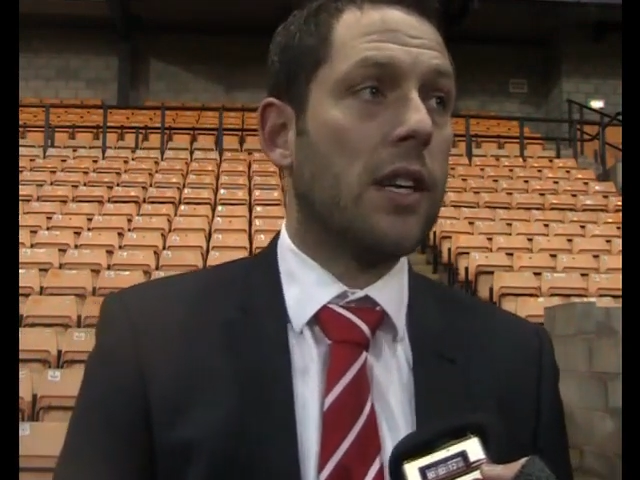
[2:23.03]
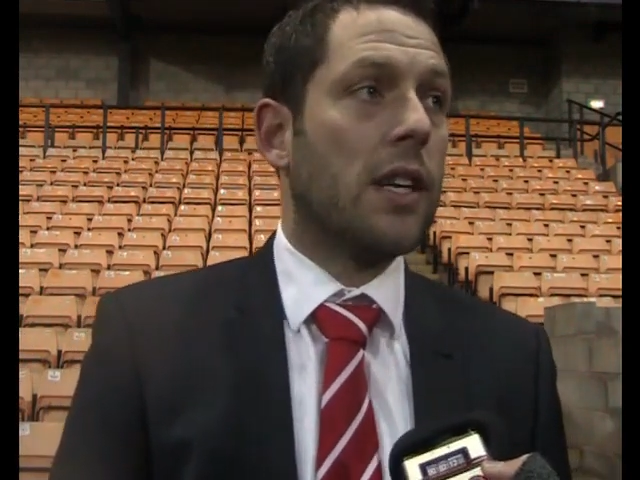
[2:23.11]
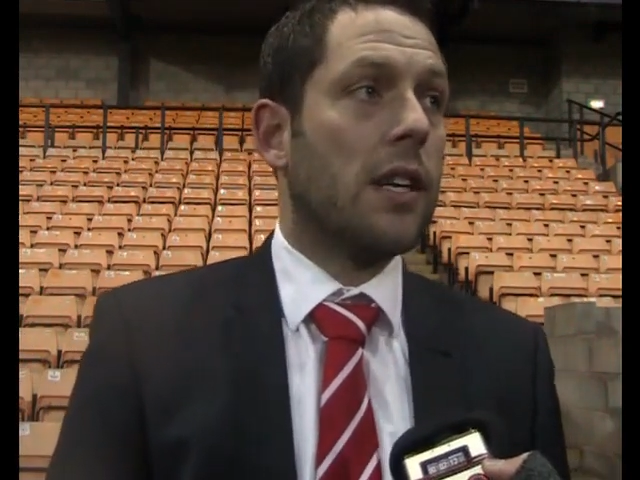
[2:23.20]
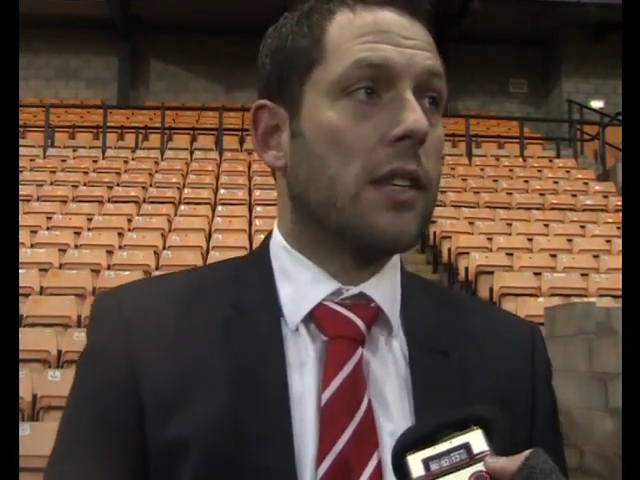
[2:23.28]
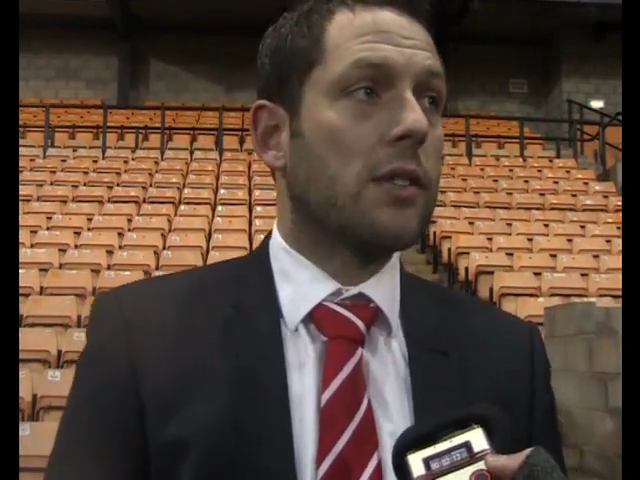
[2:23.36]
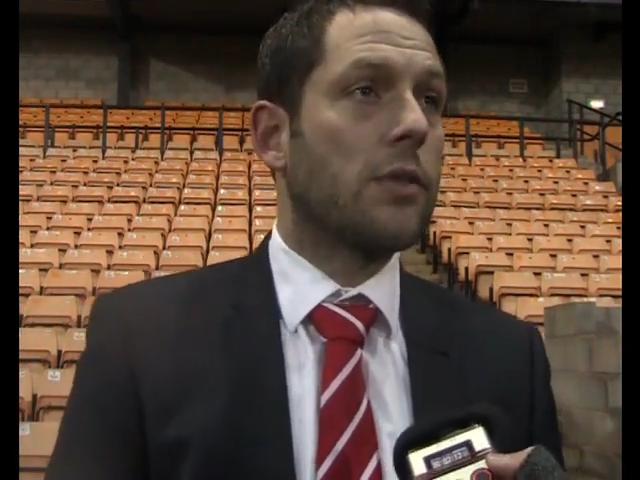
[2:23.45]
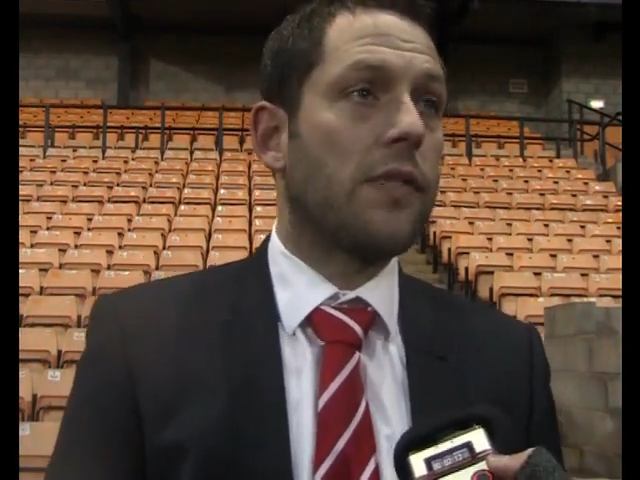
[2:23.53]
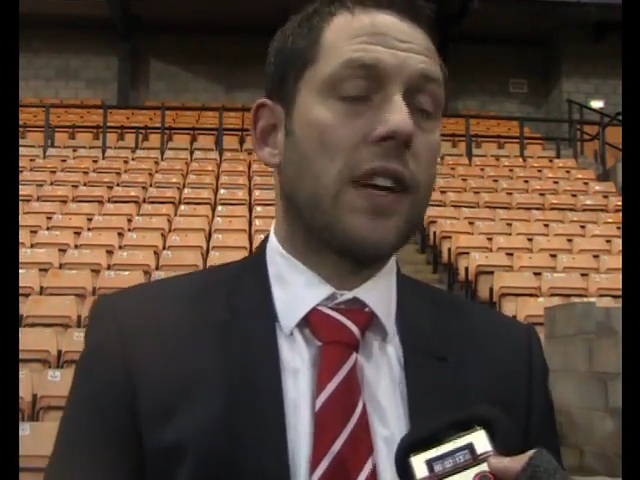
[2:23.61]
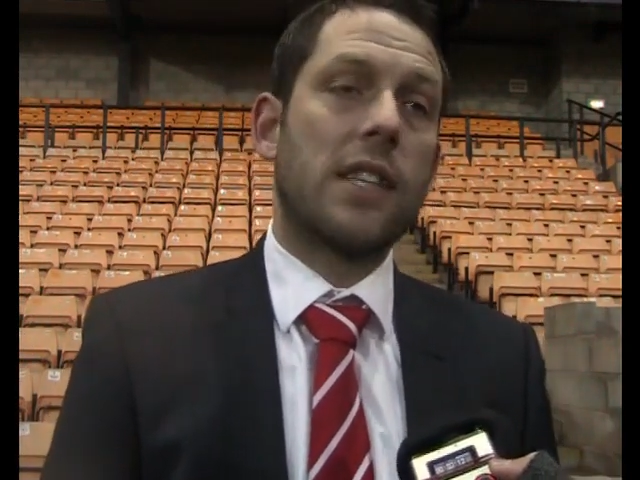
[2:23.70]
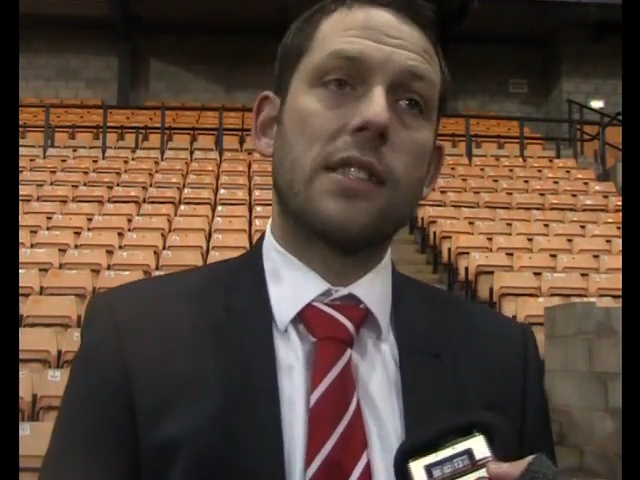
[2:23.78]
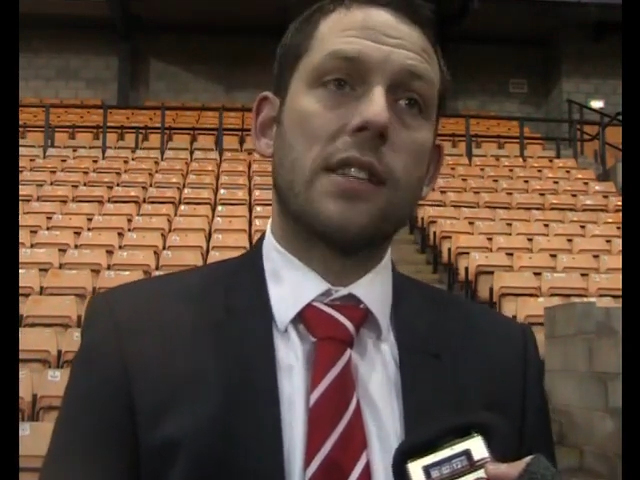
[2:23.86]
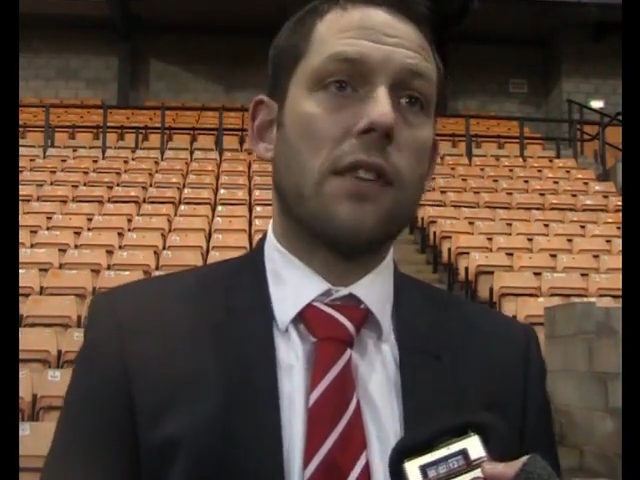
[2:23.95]
to
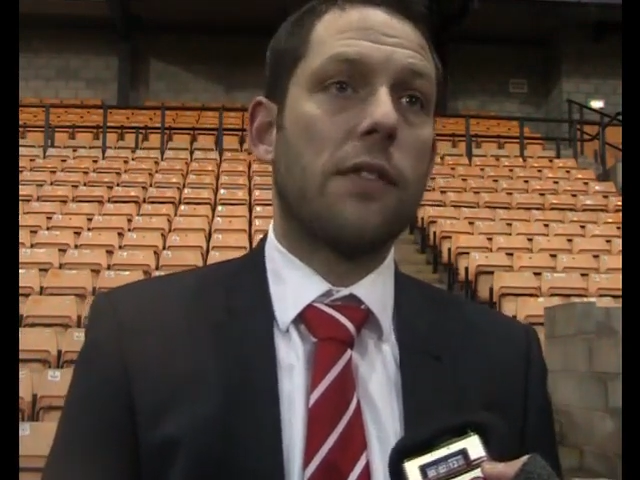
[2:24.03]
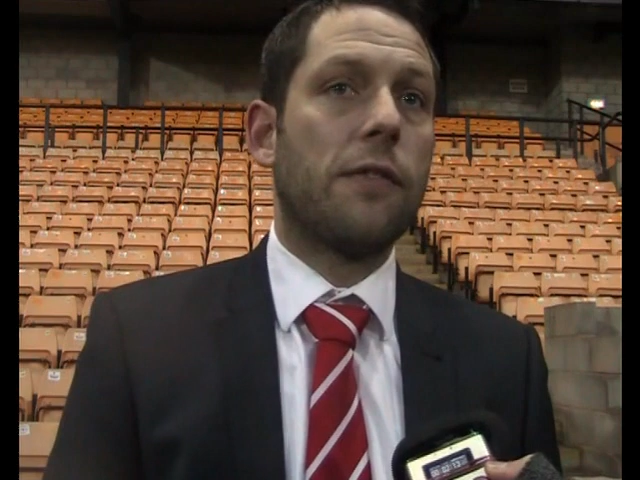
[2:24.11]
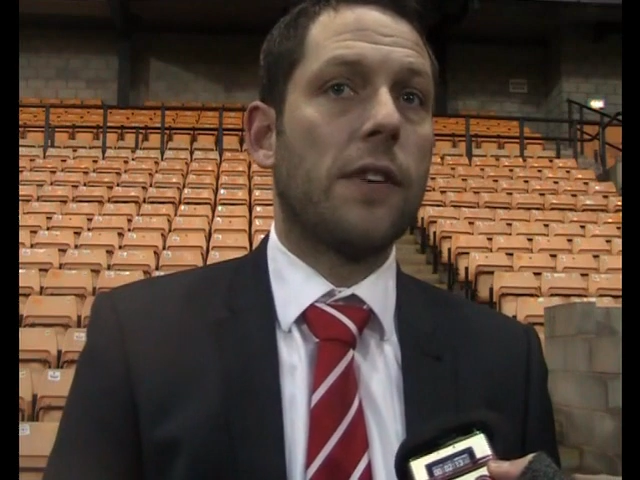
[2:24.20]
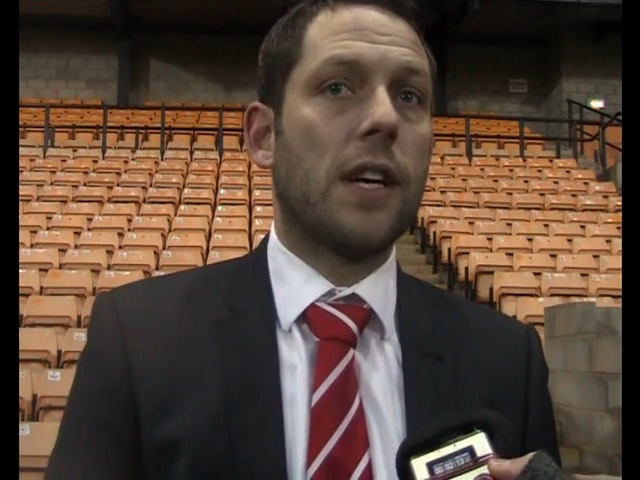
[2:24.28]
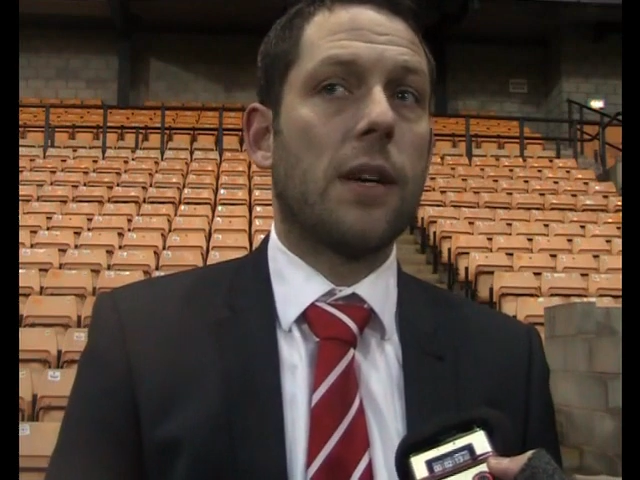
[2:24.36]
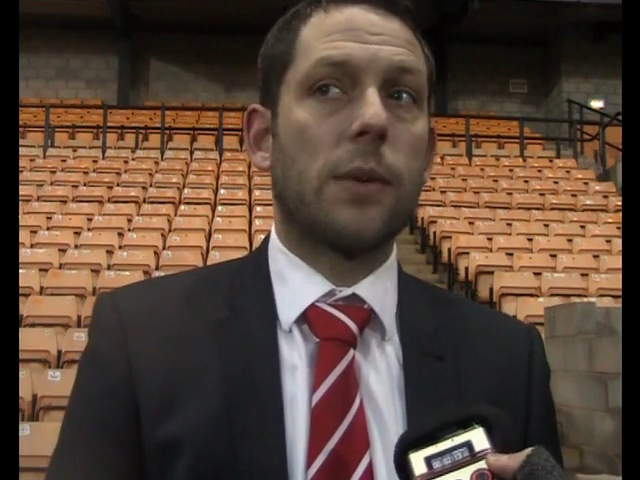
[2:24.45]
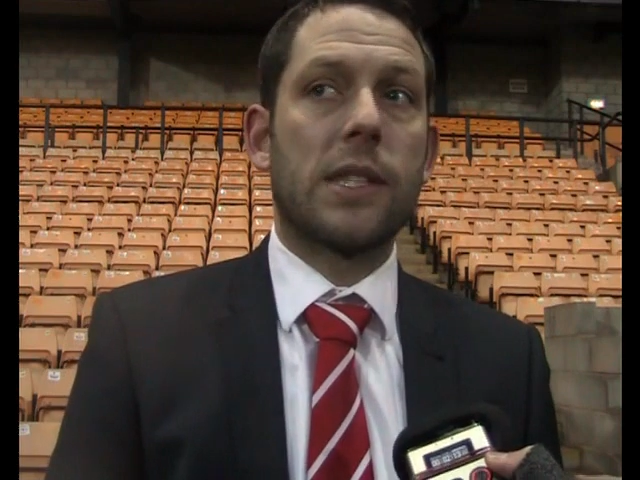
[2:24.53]
find yourself uh,